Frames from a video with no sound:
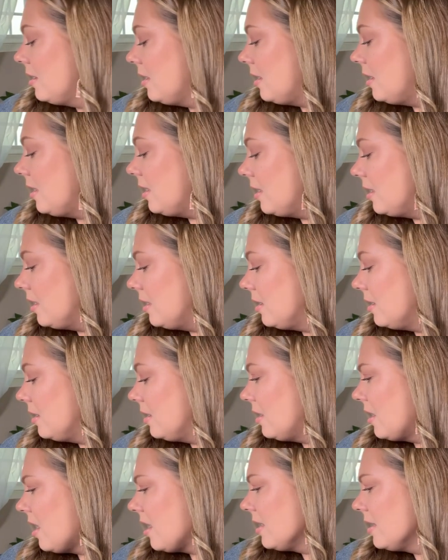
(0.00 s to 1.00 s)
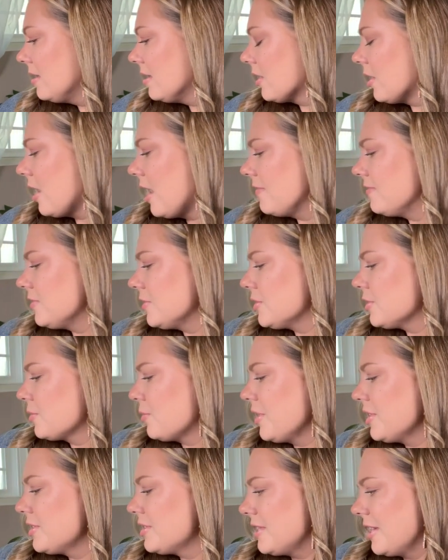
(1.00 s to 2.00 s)
in not in the Crafter's
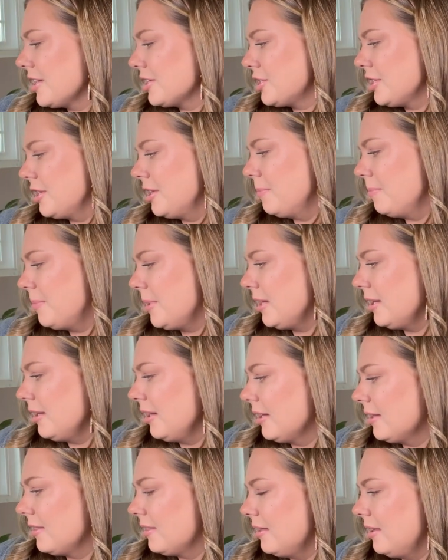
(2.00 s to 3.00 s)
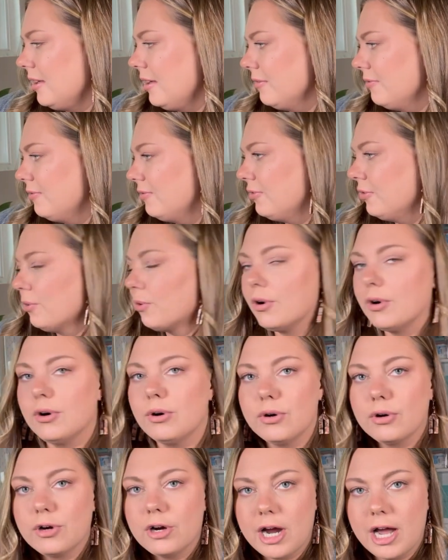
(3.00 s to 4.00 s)
Square section, but like the
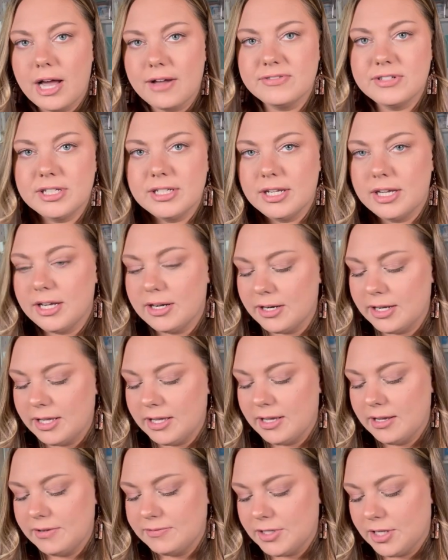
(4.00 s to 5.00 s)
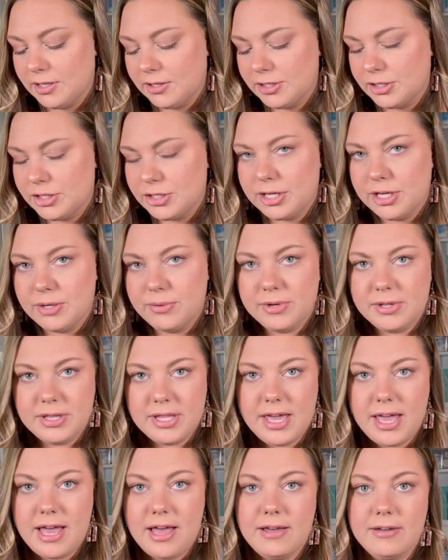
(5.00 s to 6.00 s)
floral crafting area of Dollar Tree, where
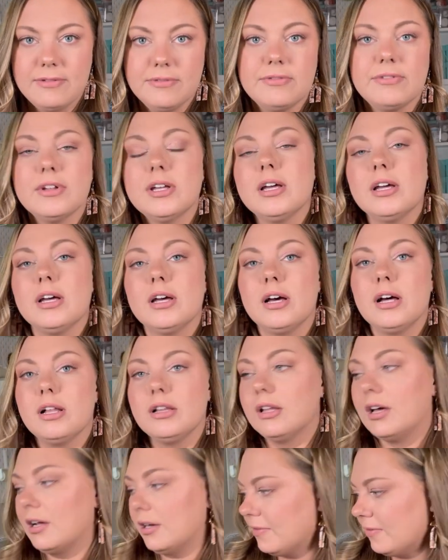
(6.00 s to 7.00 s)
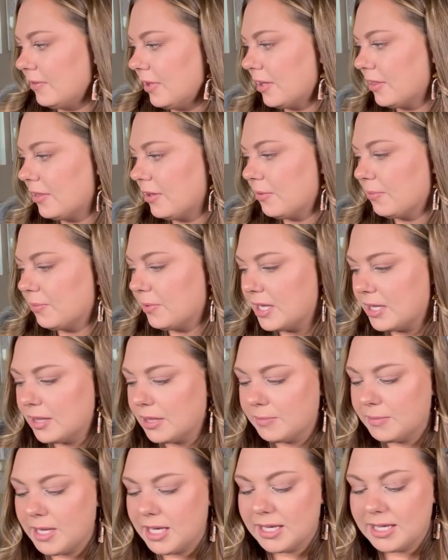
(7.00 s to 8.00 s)
they have a lot of like their
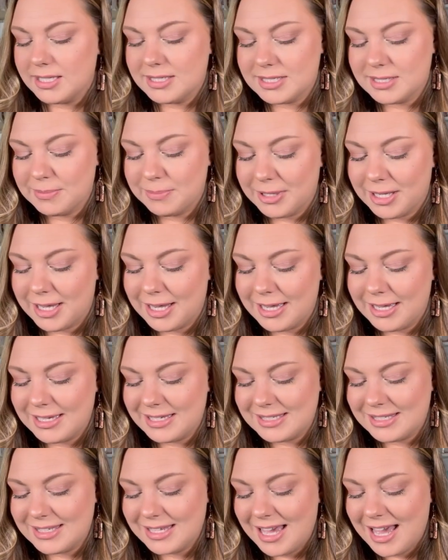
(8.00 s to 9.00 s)
wreath making supplies,